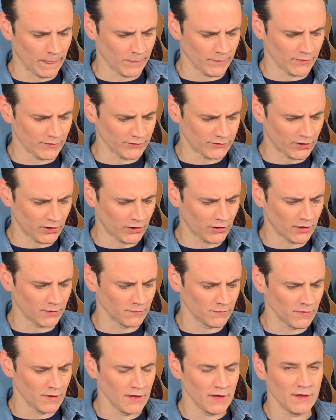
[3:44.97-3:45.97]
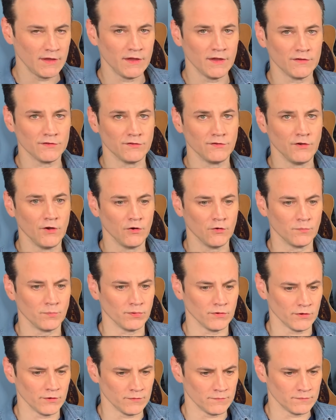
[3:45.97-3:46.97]
The term is note
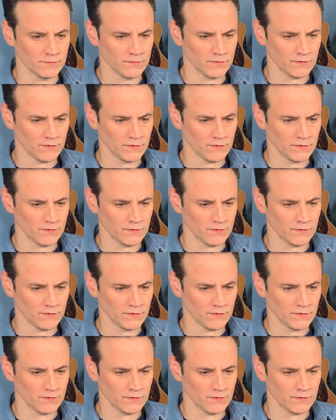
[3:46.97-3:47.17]
bloom.